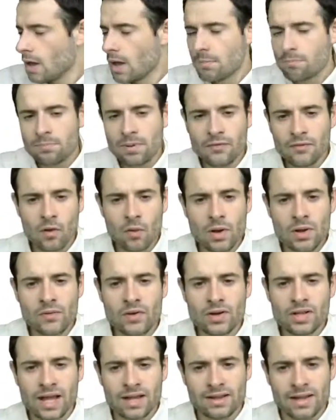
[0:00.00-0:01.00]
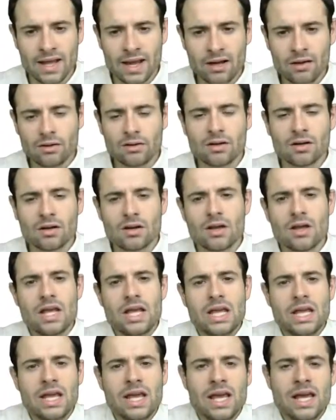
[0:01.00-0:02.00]
Before we even get there,
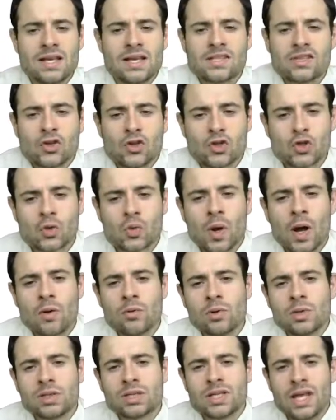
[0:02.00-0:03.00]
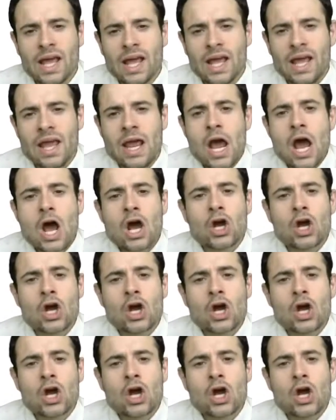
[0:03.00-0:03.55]
is square root a